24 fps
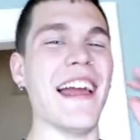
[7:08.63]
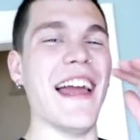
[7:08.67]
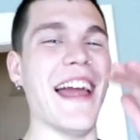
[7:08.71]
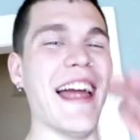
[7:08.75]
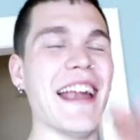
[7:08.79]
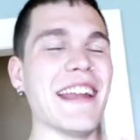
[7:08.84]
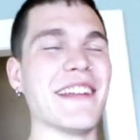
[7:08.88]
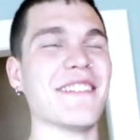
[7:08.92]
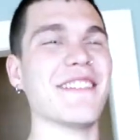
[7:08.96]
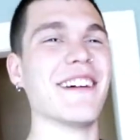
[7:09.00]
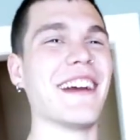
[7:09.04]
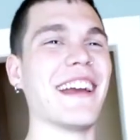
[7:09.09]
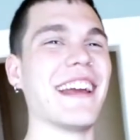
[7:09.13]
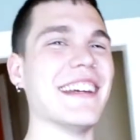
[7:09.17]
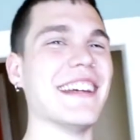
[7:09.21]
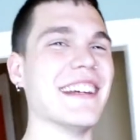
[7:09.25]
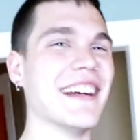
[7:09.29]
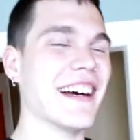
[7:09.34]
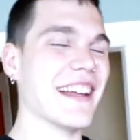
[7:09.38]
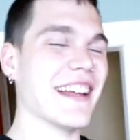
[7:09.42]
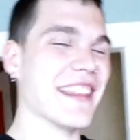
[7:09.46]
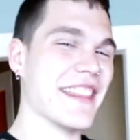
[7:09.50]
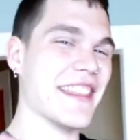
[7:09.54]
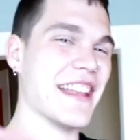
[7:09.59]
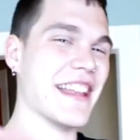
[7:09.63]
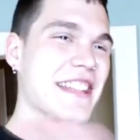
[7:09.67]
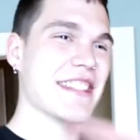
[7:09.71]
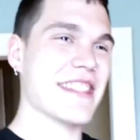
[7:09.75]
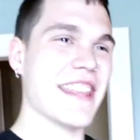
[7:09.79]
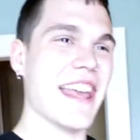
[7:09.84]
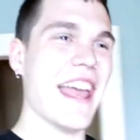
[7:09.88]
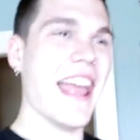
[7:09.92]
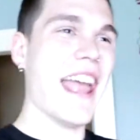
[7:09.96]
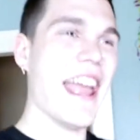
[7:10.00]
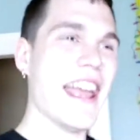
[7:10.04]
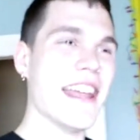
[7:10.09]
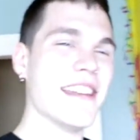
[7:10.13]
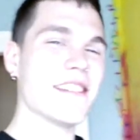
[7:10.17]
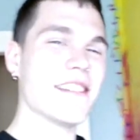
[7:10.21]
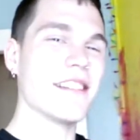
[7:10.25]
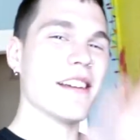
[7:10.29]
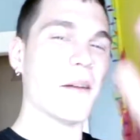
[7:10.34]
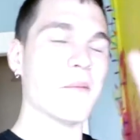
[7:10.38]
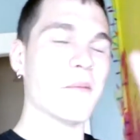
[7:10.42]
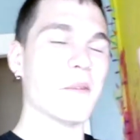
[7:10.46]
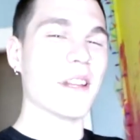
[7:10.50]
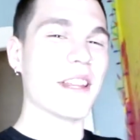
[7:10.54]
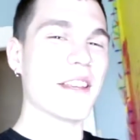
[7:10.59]
Anyway, that's the end.
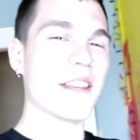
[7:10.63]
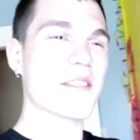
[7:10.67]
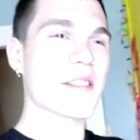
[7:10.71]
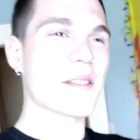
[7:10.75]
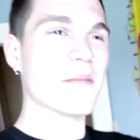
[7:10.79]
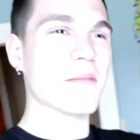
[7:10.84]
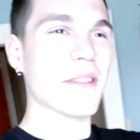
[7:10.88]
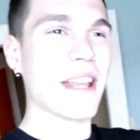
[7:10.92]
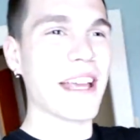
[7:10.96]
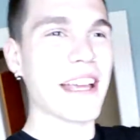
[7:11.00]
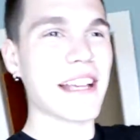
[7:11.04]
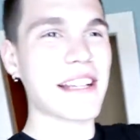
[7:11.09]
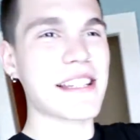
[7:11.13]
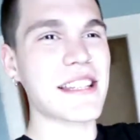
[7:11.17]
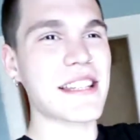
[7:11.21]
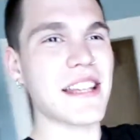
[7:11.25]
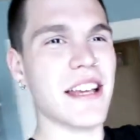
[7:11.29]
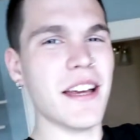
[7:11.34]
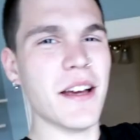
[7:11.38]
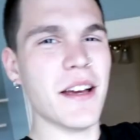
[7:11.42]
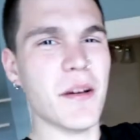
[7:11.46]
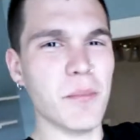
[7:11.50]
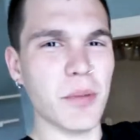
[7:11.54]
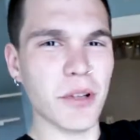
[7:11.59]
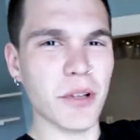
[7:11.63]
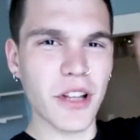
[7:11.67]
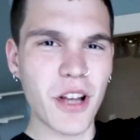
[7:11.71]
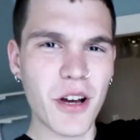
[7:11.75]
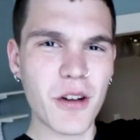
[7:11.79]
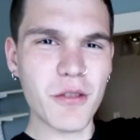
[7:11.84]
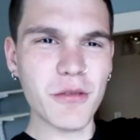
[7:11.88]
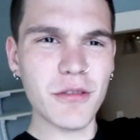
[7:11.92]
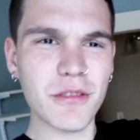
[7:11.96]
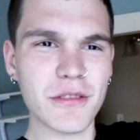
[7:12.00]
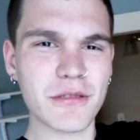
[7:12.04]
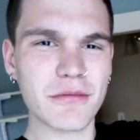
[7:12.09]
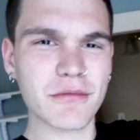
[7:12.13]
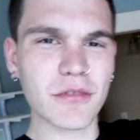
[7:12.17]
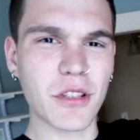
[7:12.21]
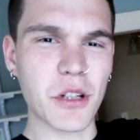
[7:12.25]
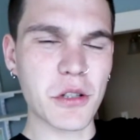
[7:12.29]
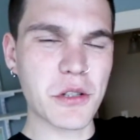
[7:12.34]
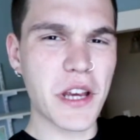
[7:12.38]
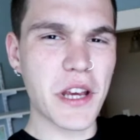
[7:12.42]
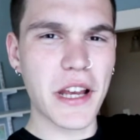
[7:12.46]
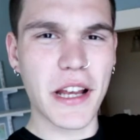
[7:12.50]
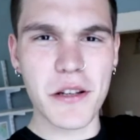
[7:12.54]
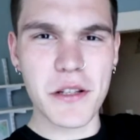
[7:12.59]
I'm gonna leave some links below. Go
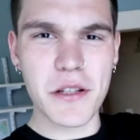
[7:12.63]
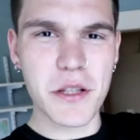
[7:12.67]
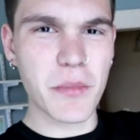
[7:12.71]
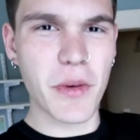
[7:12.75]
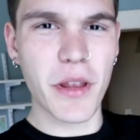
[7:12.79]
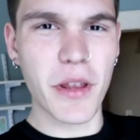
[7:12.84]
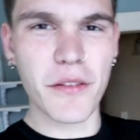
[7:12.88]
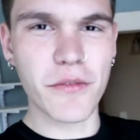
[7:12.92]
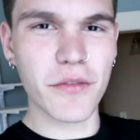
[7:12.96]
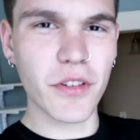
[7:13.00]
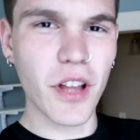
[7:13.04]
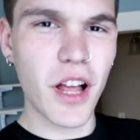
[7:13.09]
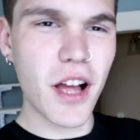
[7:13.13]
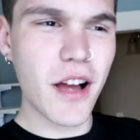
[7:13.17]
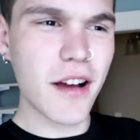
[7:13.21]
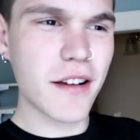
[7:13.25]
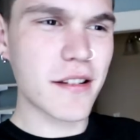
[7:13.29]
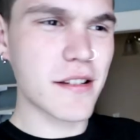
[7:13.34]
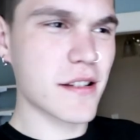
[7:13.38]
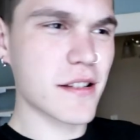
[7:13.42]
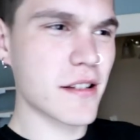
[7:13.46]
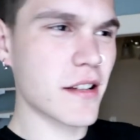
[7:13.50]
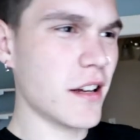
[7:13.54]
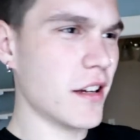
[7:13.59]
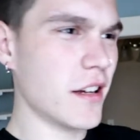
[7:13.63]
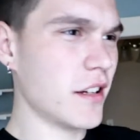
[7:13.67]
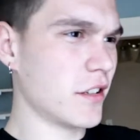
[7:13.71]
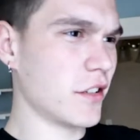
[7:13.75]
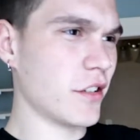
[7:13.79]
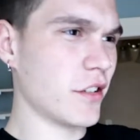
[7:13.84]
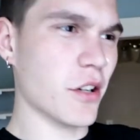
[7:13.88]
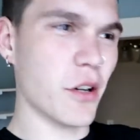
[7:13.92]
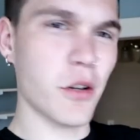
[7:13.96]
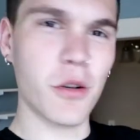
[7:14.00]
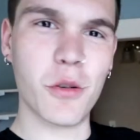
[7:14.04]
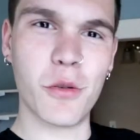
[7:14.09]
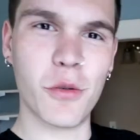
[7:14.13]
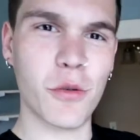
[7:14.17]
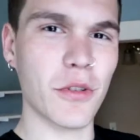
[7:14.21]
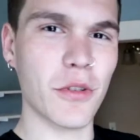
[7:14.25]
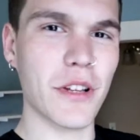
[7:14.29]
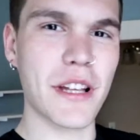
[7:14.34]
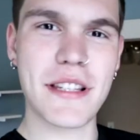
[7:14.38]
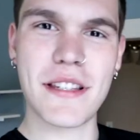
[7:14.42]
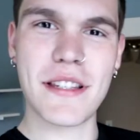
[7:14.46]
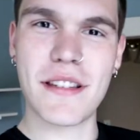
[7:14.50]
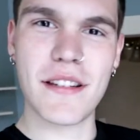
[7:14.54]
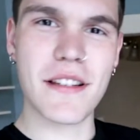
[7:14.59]
check out some other vlogs. Go
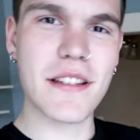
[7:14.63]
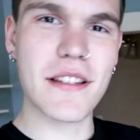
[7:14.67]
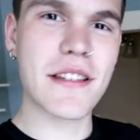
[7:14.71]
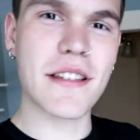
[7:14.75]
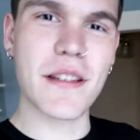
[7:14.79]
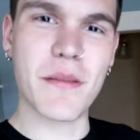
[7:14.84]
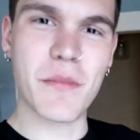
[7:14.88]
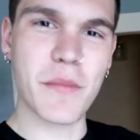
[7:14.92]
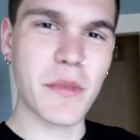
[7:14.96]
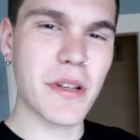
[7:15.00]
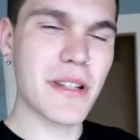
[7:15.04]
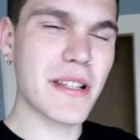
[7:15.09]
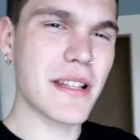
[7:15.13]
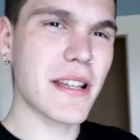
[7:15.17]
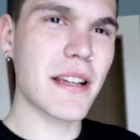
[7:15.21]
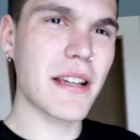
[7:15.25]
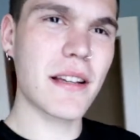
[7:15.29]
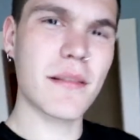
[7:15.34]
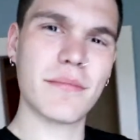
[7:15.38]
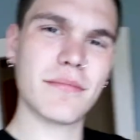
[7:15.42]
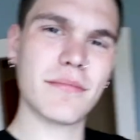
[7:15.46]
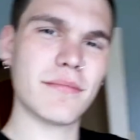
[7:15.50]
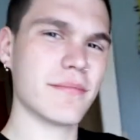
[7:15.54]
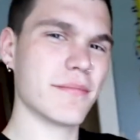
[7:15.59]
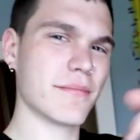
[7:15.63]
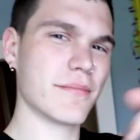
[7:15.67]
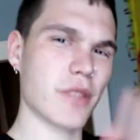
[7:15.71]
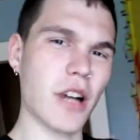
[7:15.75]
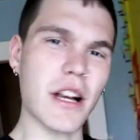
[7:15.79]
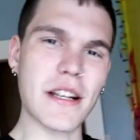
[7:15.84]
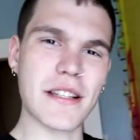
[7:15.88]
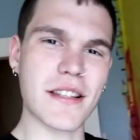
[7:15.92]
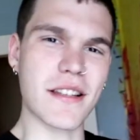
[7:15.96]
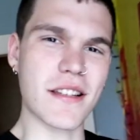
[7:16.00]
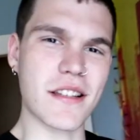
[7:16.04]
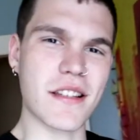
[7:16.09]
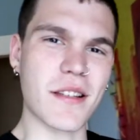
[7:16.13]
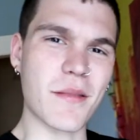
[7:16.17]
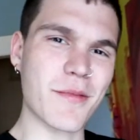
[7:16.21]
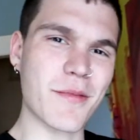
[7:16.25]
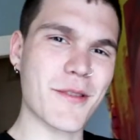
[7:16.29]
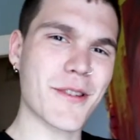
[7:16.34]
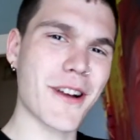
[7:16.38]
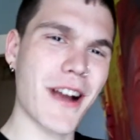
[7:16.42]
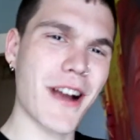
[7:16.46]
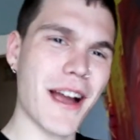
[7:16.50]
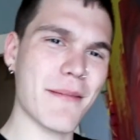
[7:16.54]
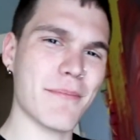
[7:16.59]
listen to some music. Press the
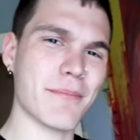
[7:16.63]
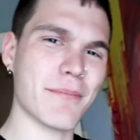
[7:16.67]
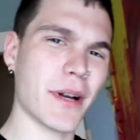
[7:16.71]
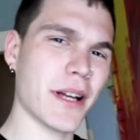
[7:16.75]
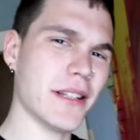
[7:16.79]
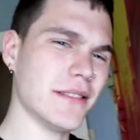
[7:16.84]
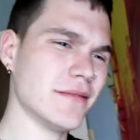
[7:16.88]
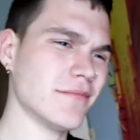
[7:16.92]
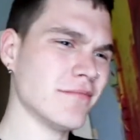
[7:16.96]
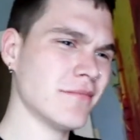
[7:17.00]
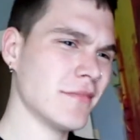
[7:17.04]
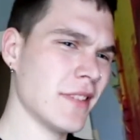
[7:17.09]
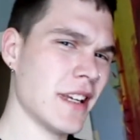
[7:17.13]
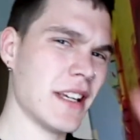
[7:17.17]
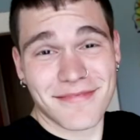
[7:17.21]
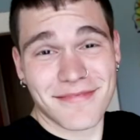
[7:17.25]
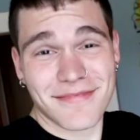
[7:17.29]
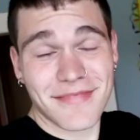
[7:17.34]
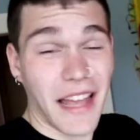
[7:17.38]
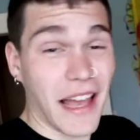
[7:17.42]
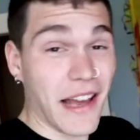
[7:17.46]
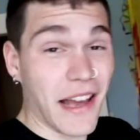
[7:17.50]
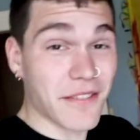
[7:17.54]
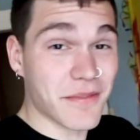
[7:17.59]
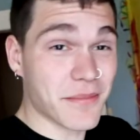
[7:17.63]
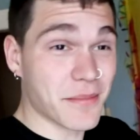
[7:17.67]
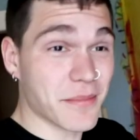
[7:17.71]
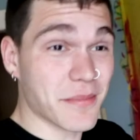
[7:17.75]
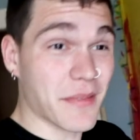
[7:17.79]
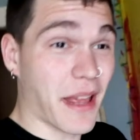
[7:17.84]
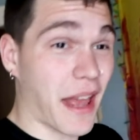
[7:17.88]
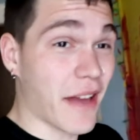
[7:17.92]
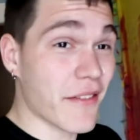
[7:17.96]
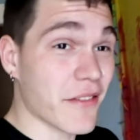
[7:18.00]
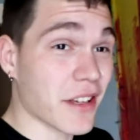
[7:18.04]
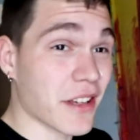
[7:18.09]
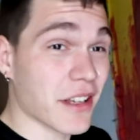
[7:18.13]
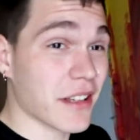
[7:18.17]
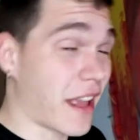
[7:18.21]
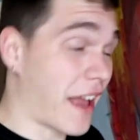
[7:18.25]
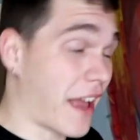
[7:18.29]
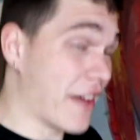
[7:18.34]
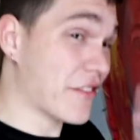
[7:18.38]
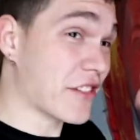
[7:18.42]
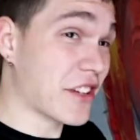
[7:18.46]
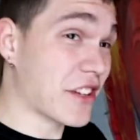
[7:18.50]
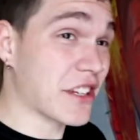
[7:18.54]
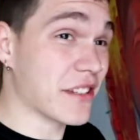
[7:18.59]
subscribe button. Have have
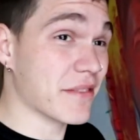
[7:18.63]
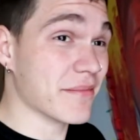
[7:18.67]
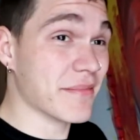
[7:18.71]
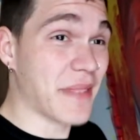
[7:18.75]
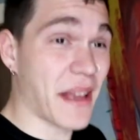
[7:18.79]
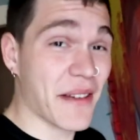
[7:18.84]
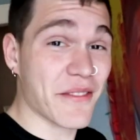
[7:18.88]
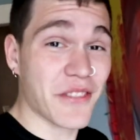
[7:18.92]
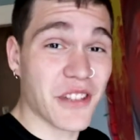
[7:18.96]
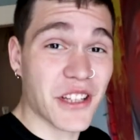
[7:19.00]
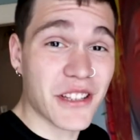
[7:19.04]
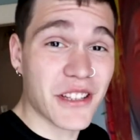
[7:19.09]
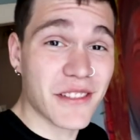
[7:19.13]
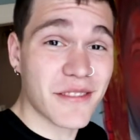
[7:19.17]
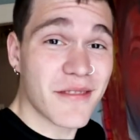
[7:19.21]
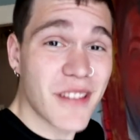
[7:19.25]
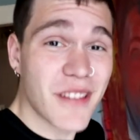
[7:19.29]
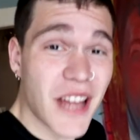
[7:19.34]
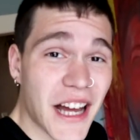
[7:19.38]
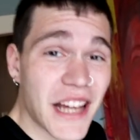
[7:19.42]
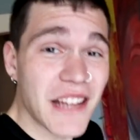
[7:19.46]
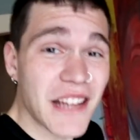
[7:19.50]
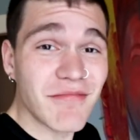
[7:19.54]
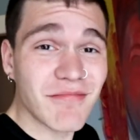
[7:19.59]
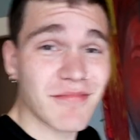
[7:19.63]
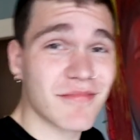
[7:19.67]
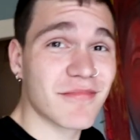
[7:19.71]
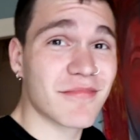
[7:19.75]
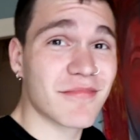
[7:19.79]
have, have a good time.